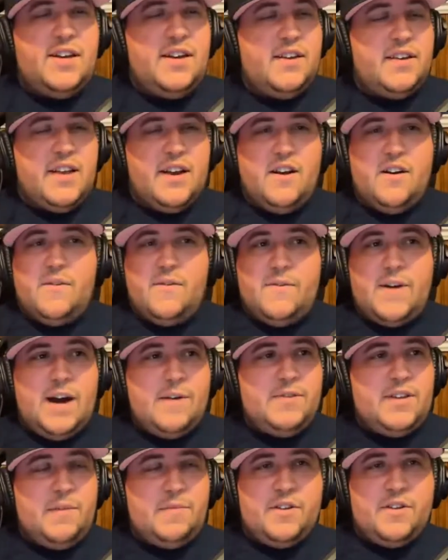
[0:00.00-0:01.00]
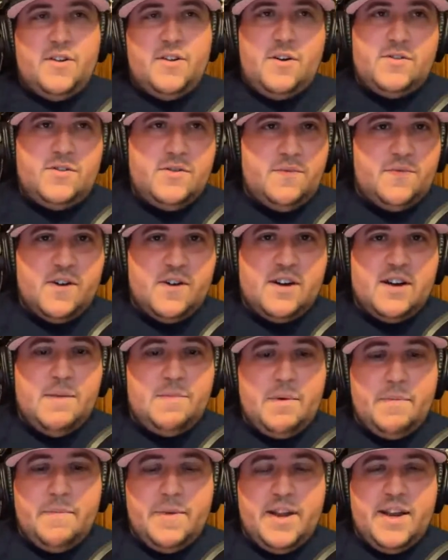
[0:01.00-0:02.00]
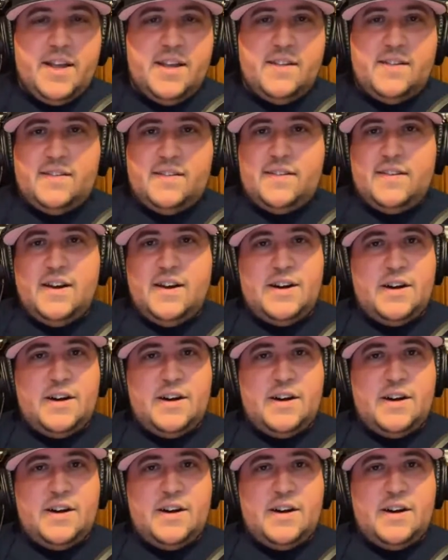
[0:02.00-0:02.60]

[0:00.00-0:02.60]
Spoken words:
I was able to talk to him for a couple minutes,